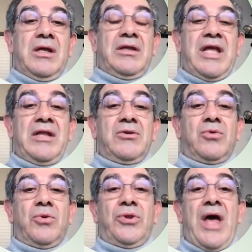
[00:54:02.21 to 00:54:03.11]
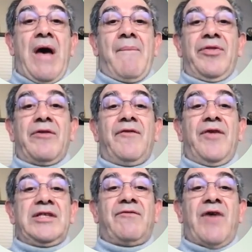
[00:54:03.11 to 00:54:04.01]
then to sum the
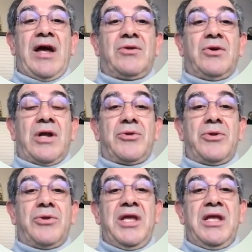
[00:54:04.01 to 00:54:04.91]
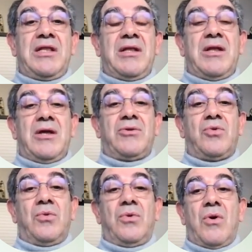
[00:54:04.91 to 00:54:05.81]
phase factor associated
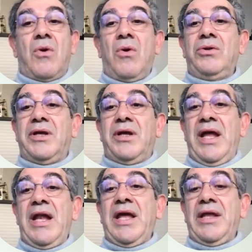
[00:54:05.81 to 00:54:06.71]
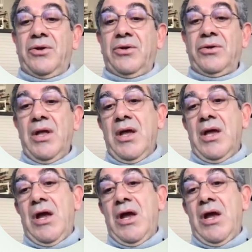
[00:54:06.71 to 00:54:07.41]
to all the electrons.